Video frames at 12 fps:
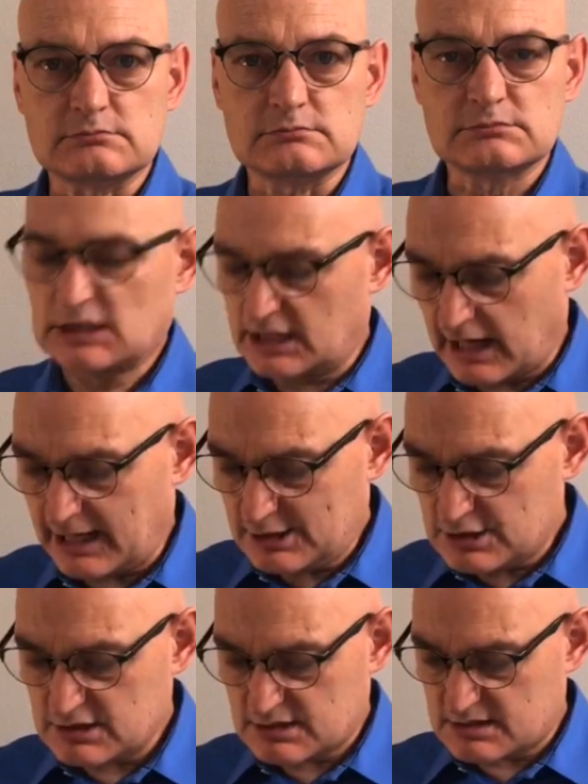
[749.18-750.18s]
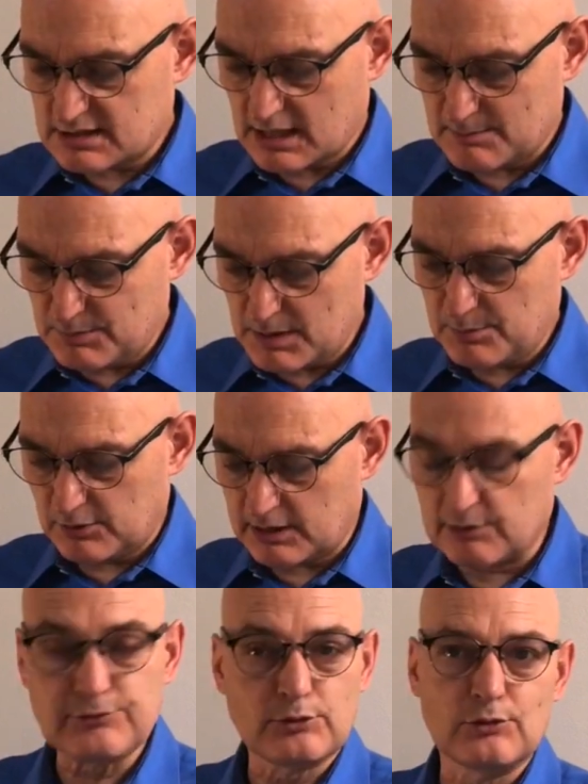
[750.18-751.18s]
Did I just say people can
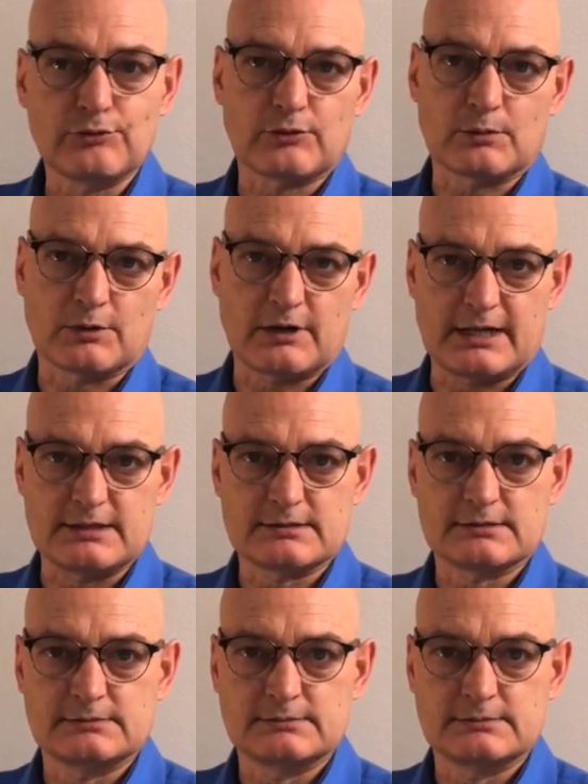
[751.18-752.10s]
fall from grace?